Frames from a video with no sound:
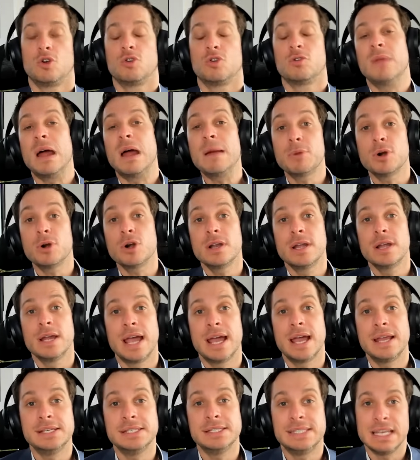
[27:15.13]
Remember,
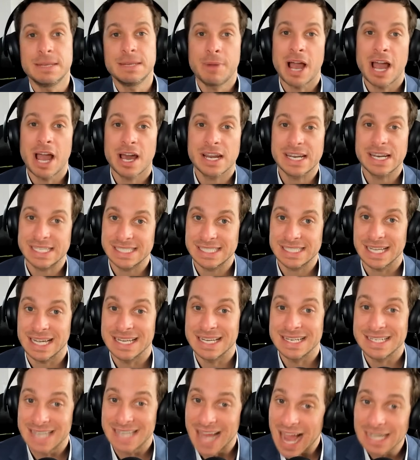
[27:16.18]
head to
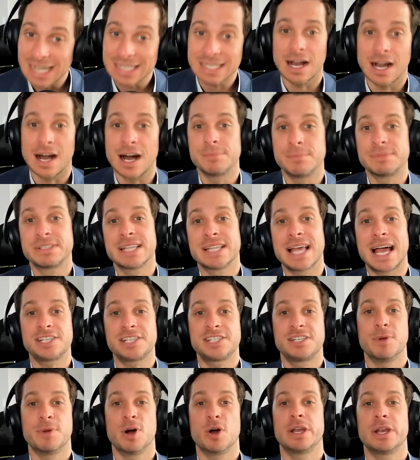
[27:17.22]

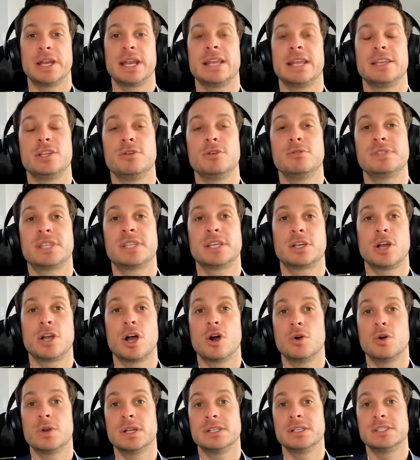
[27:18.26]
zbiotics.com/demoted and use the
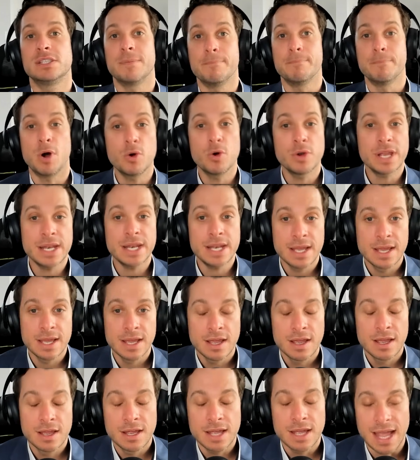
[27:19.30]
code DEMOTED
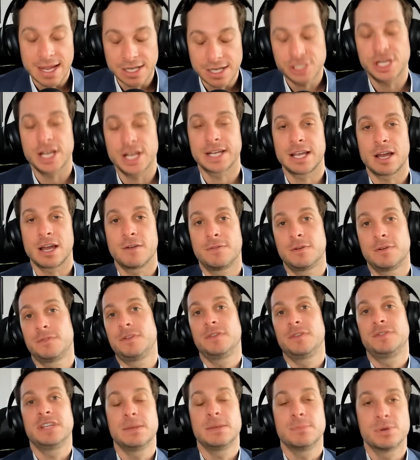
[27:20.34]
at checkout for
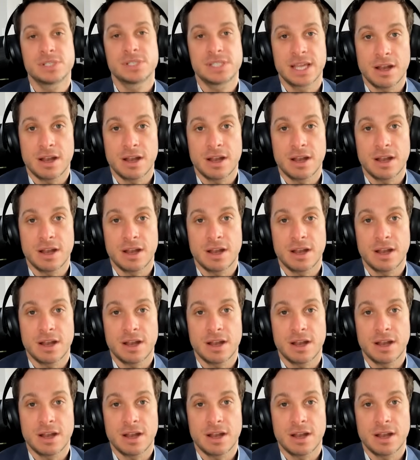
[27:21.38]
15%